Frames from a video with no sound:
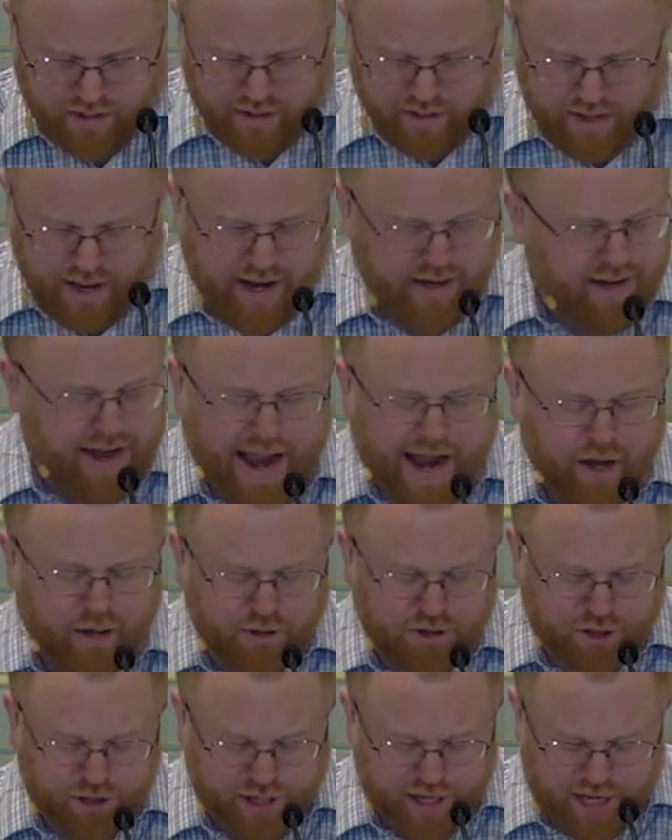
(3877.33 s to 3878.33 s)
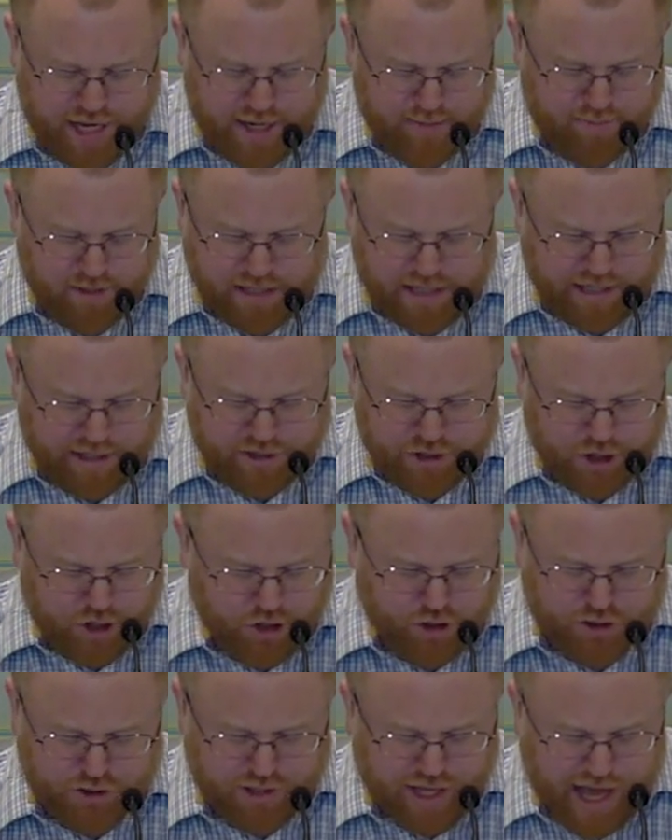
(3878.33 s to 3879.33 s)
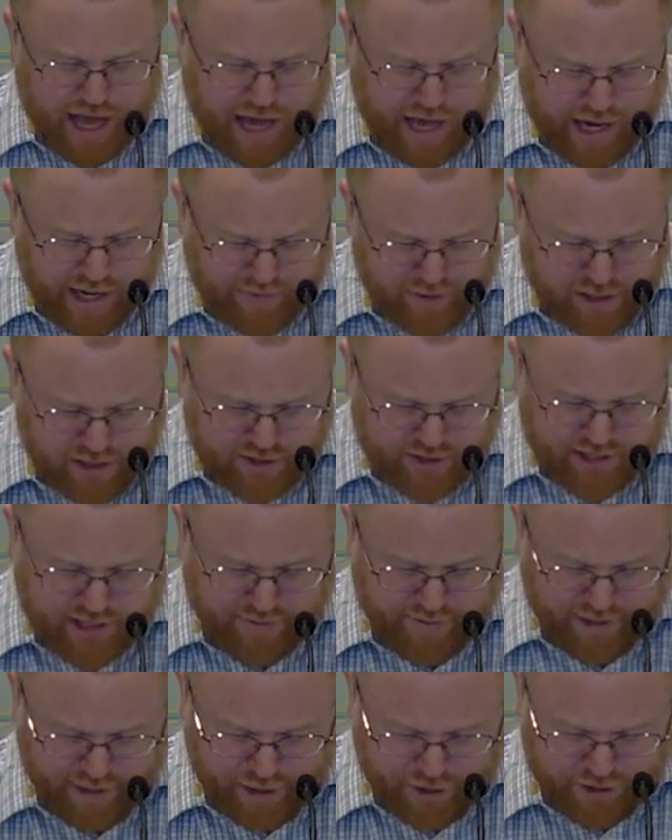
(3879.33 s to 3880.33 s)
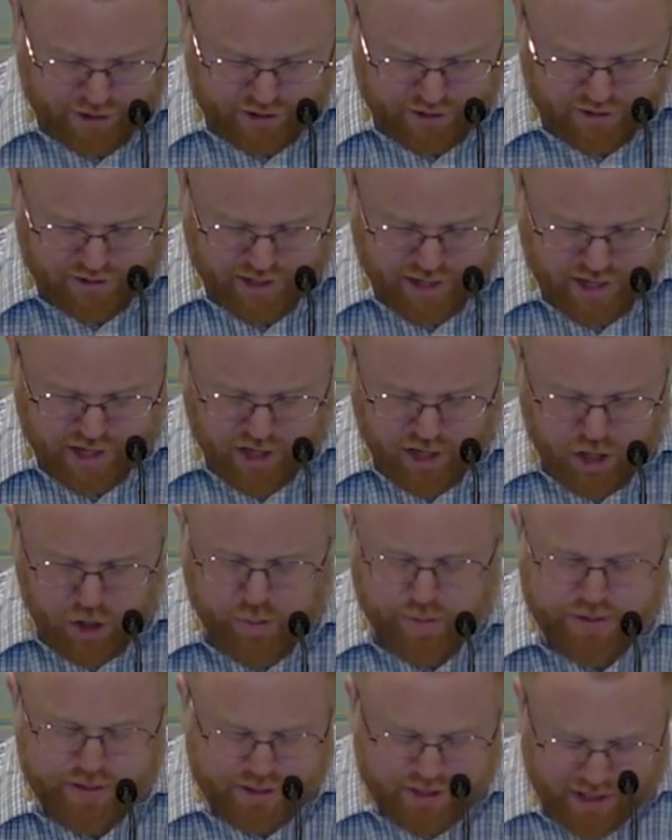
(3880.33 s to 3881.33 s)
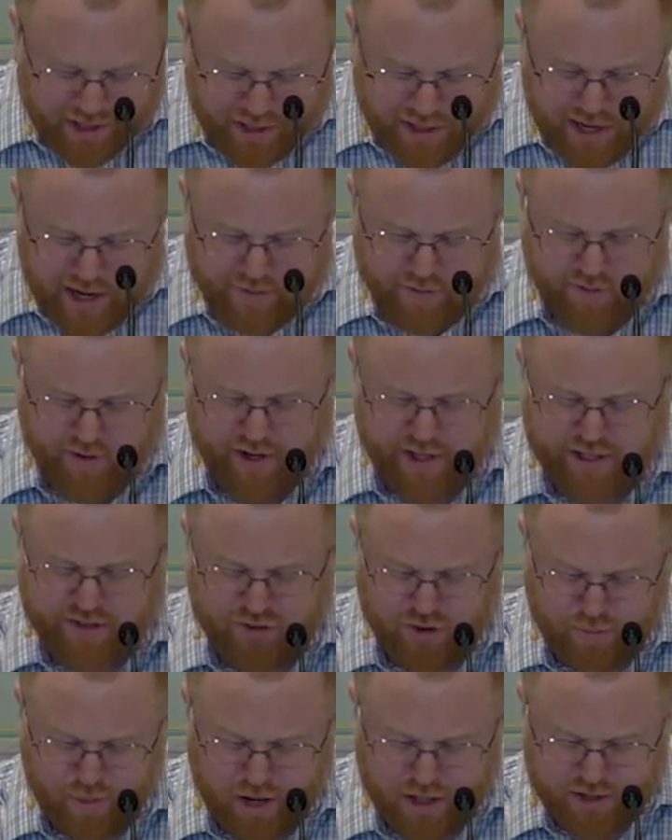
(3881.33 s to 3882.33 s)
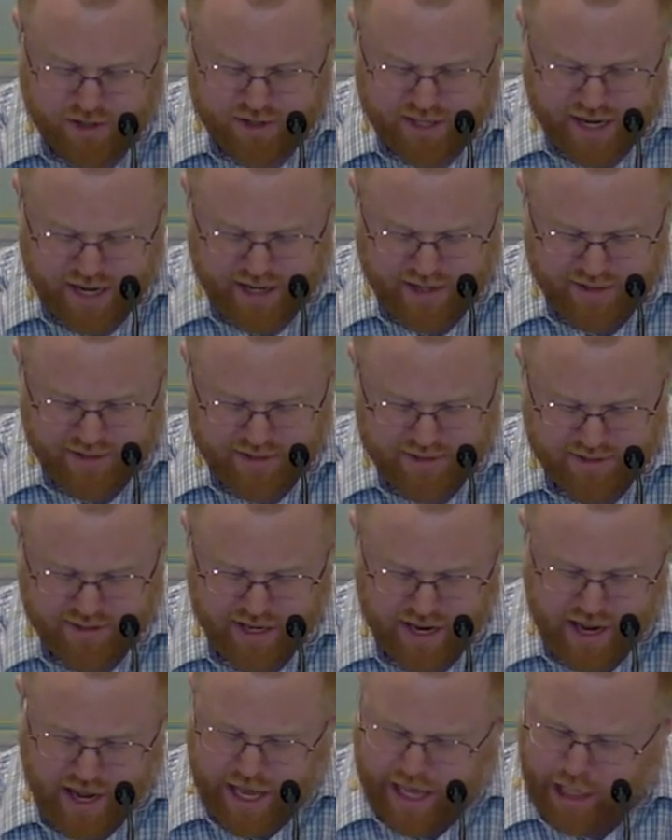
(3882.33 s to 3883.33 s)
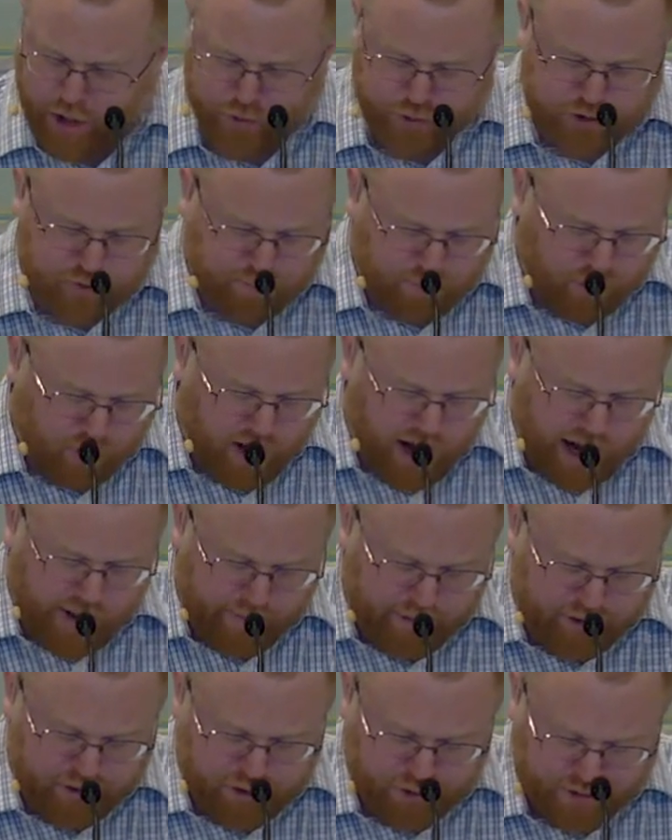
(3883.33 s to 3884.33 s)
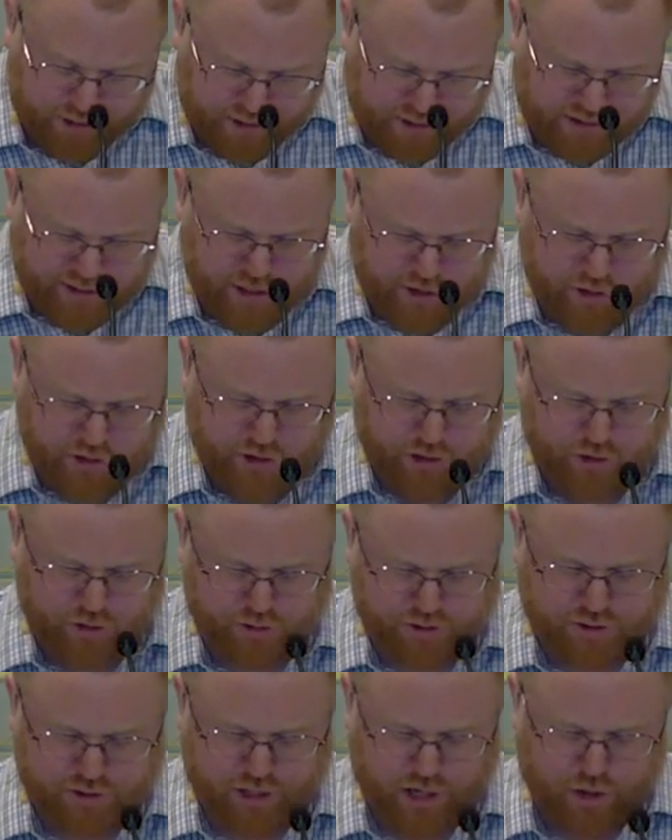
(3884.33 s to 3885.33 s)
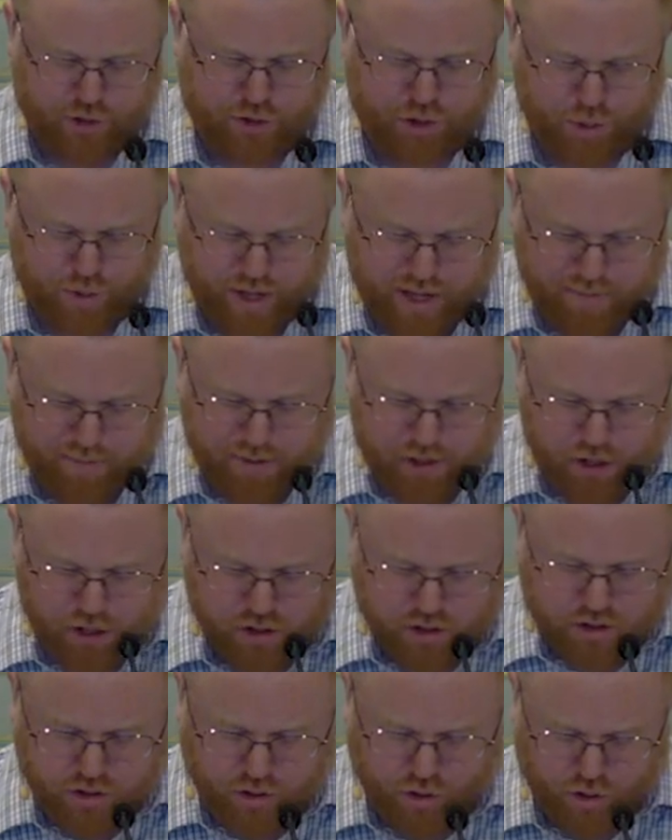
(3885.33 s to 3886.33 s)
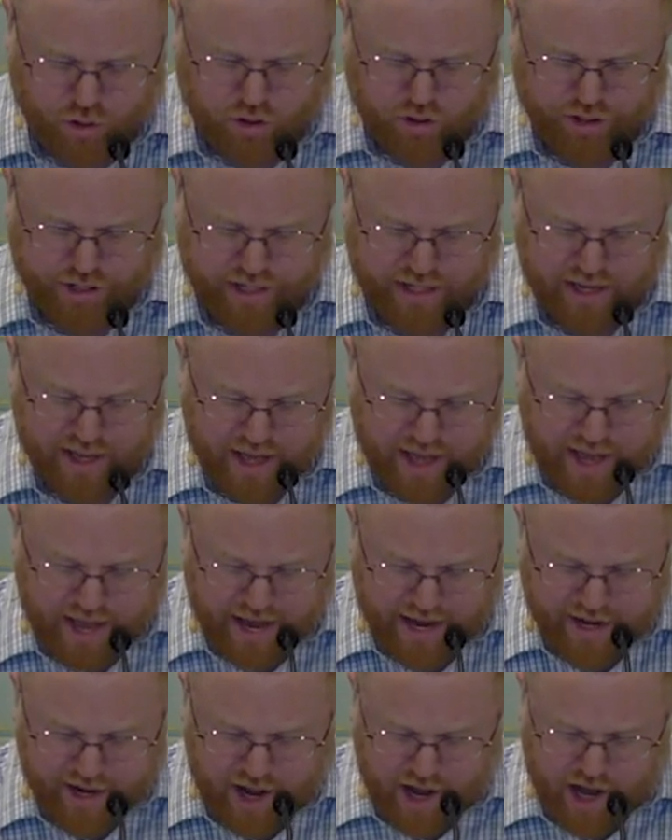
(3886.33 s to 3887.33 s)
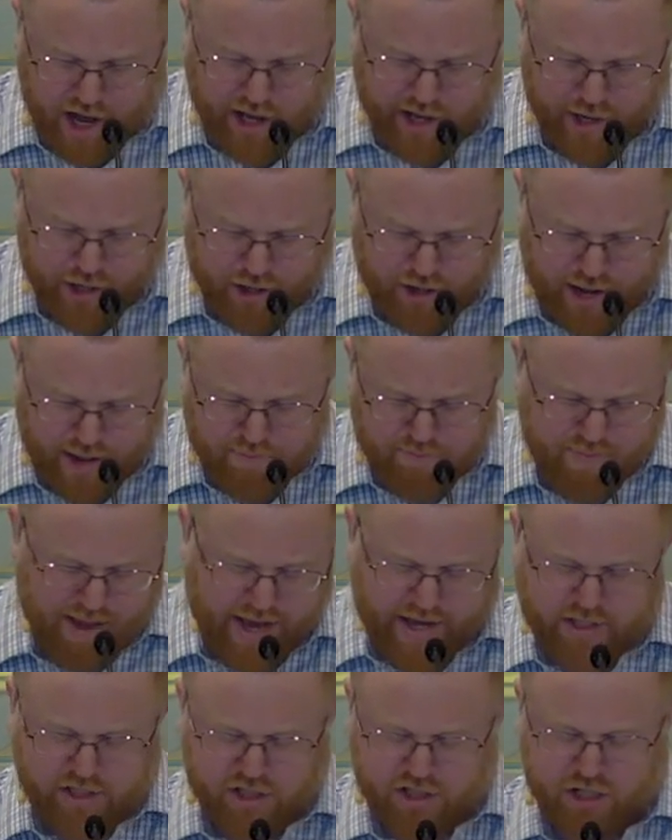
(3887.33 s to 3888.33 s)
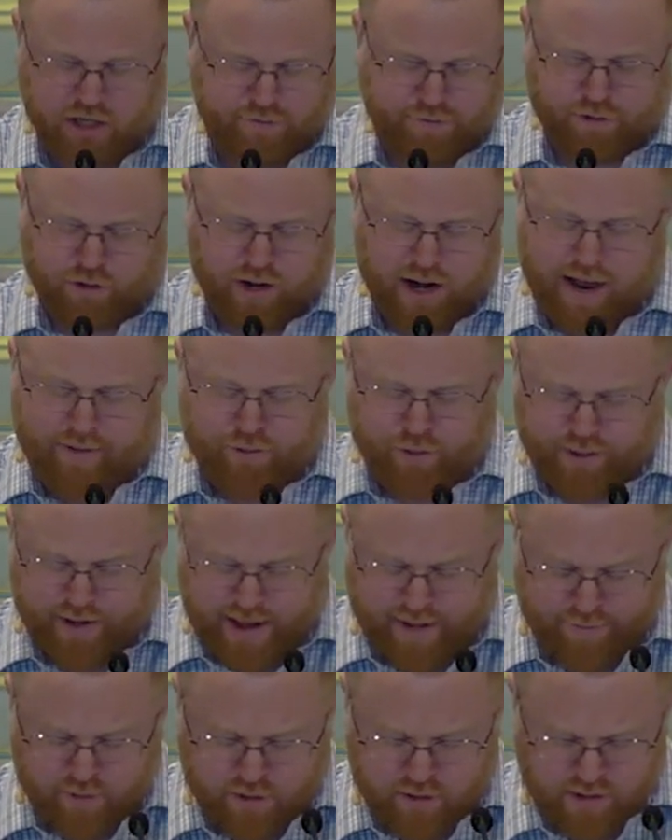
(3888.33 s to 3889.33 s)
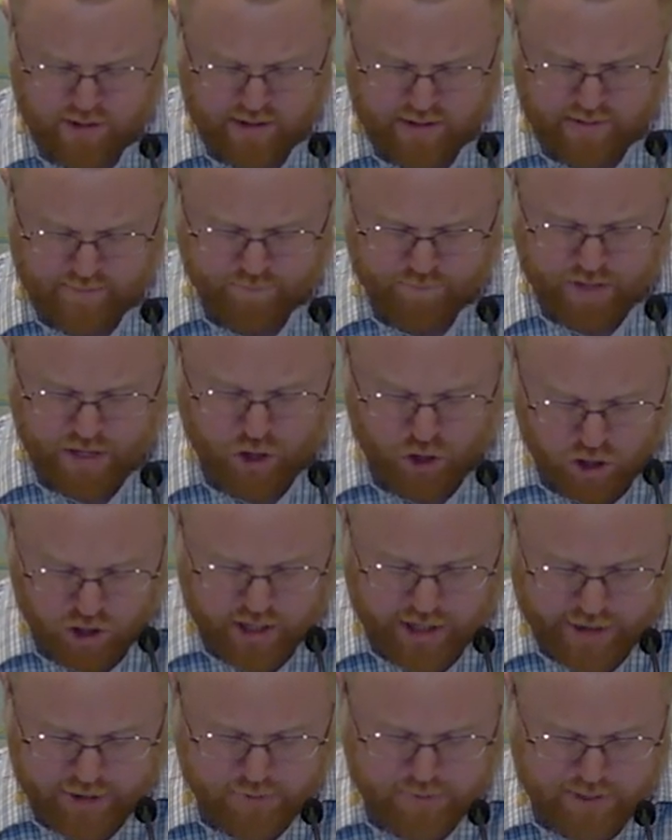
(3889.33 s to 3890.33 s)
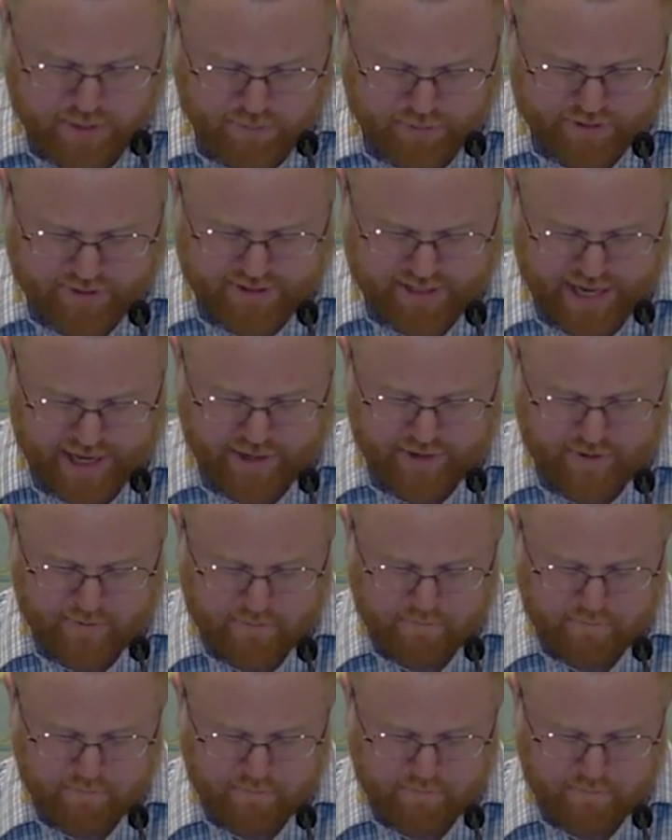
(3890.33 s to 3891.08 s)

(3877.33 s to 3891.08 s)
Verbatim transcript: And now to him, the eternal God of our salvation, who has delivered us from our sins and who has promised to continue to do so, to him be all glory and honor and majesty forever and ever. And all God's people said,